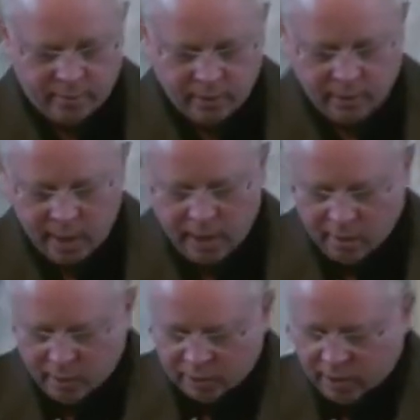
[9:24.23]
Today,
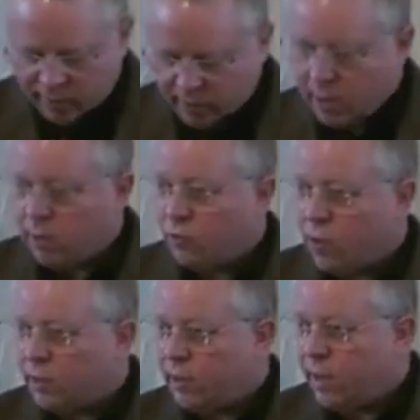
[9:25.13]
there are seven
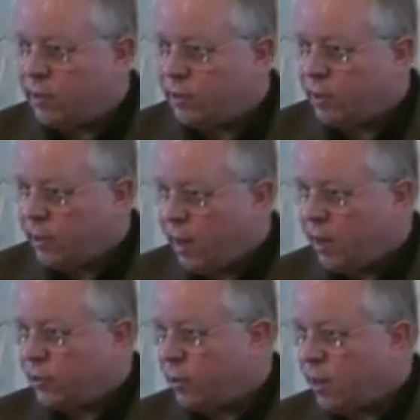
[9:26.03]
trustees
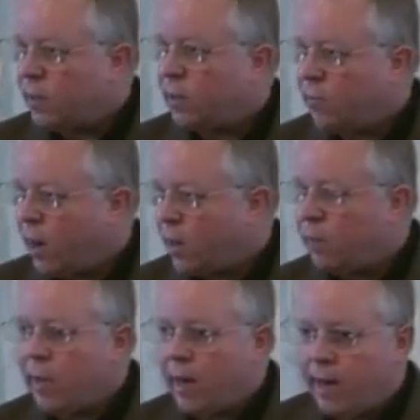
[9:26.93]
hand-selected by a
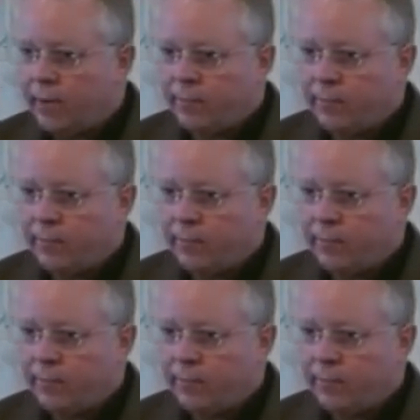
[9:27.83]
committee.